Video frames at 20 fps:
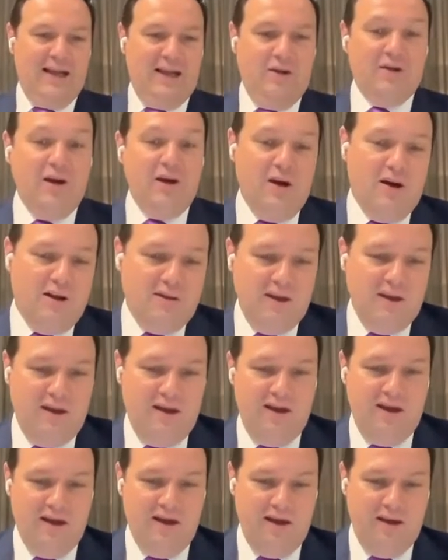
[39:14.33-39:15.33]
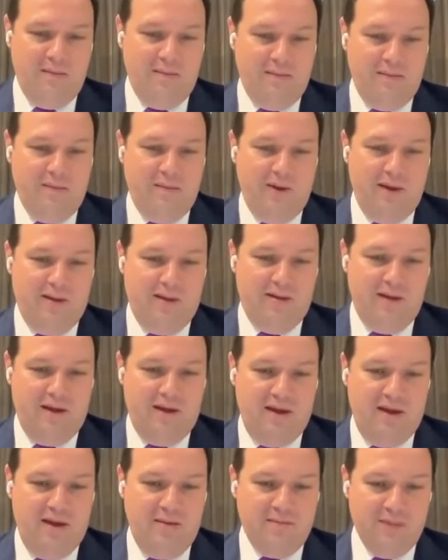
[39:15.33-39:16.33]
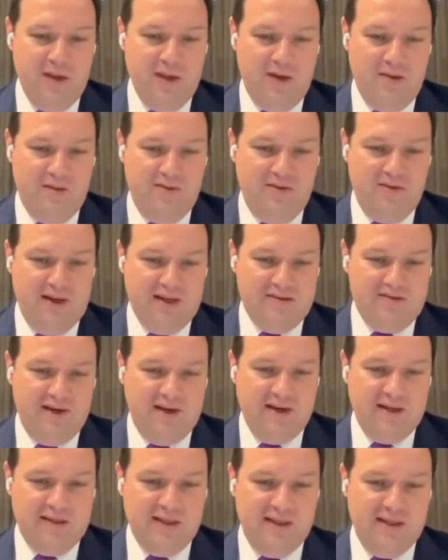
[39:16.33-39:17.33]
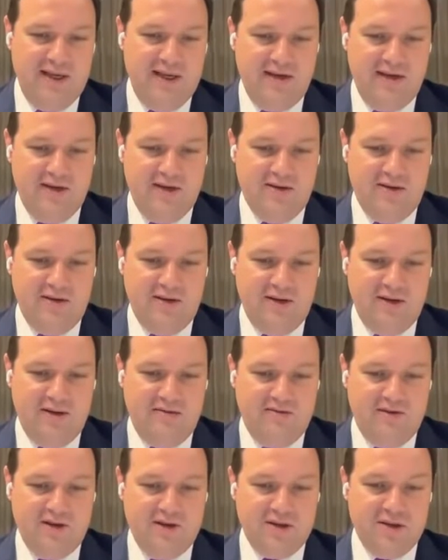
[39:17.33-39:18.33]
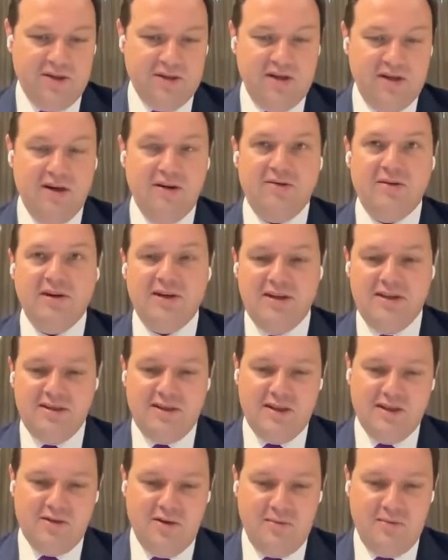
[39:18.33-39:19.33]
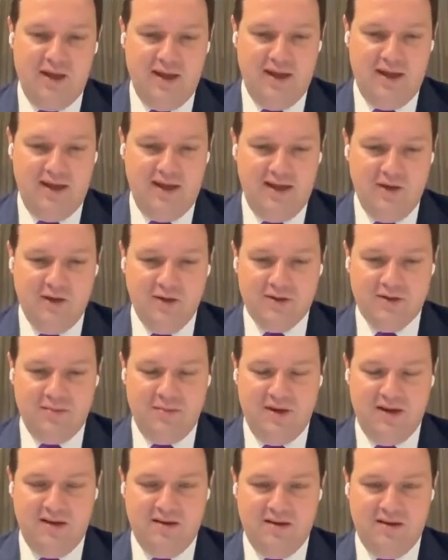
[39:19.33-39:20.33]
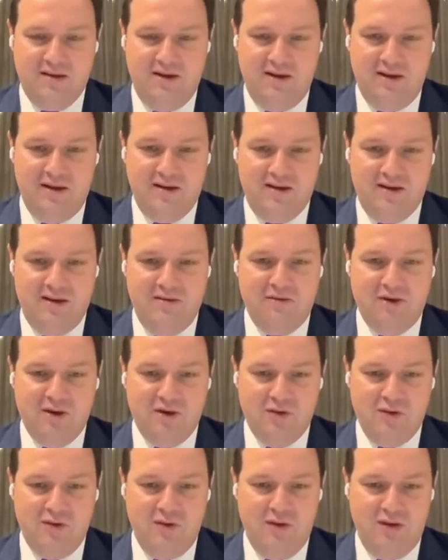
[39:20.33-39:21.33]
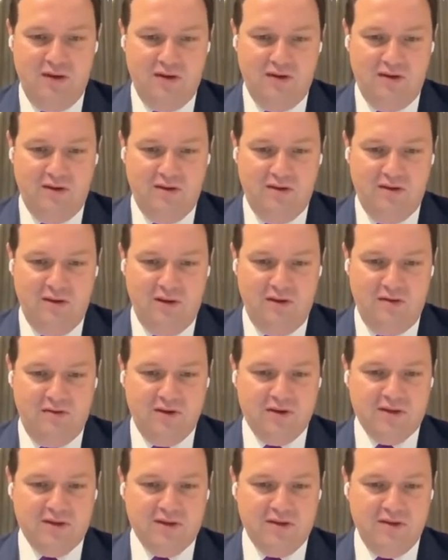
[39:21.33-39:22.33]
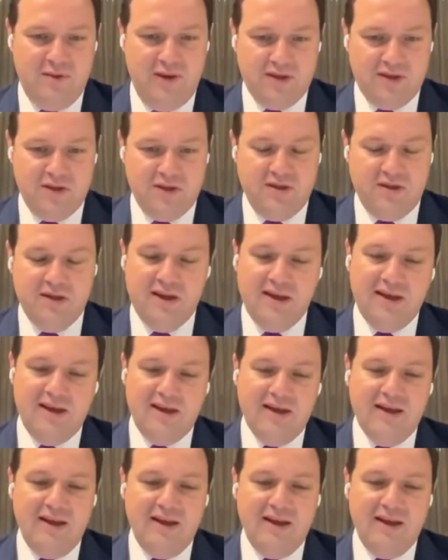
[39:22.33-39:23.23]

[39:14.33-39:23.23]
looking on the whether the revised financing category definition is clear and easier to apply, it looks a bit different to our first question.